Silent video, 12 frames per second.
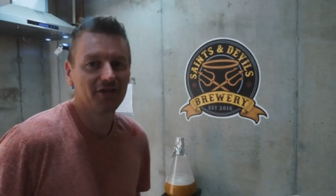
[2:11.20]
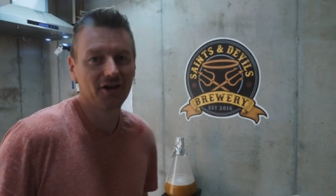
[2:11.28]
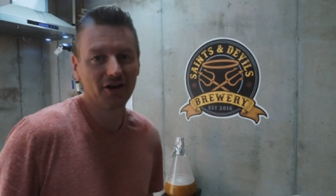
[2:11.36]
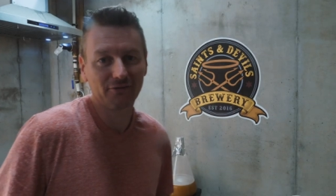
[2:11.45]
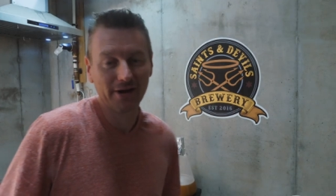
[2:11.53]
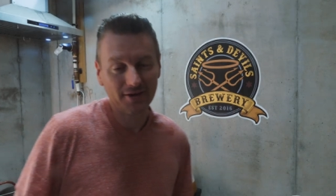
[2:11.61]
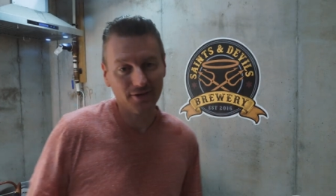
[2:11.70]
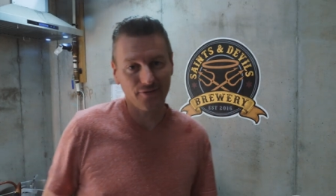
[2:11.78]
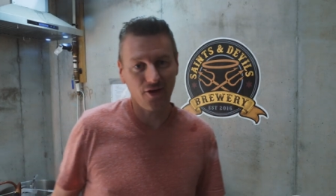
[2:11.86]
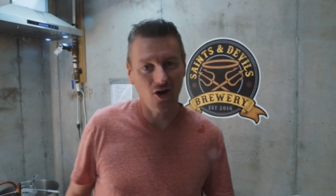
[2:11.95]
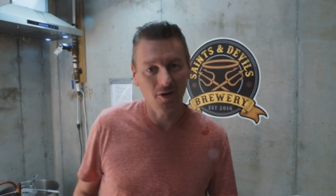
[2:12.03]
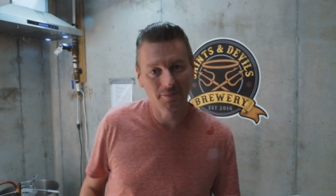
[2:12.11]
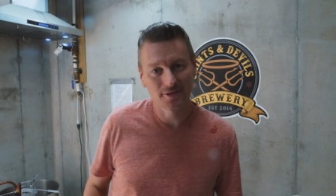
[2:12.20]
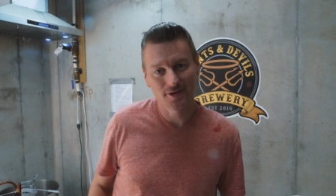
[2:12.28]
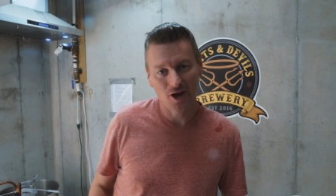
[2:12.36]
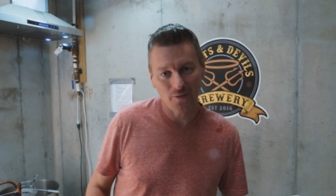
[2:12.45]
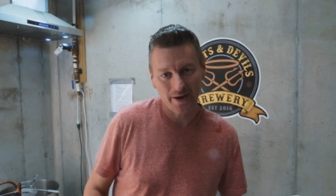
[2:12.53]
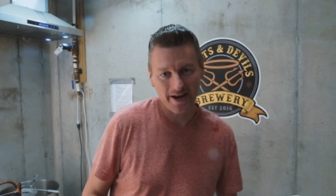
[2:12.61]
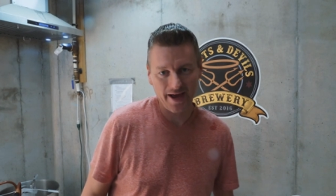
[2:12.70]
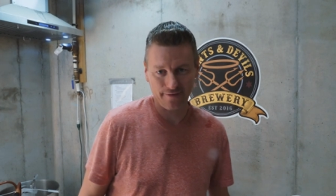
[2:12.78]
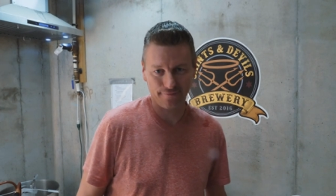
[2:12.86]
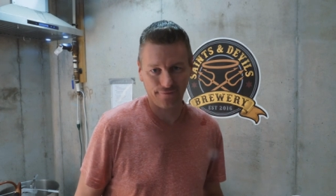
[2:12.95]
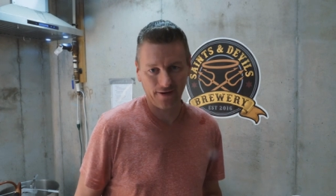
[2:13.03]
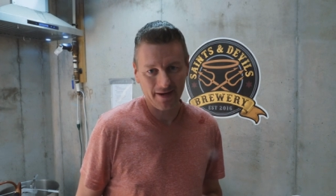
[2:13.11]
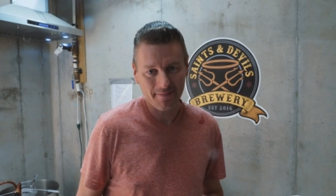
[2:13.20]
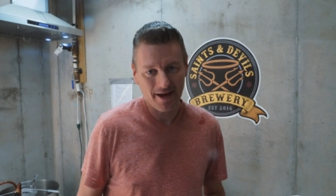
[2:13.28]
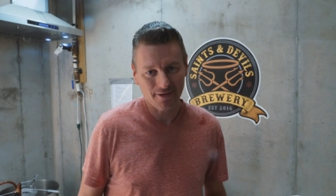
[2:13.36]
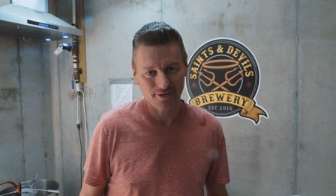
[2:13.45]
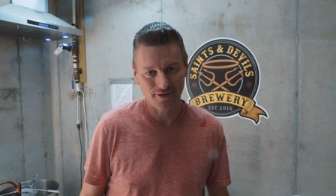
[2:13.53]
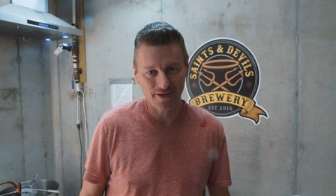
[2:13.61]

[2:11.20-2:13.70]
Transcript: The rest of the hops go in at flame out,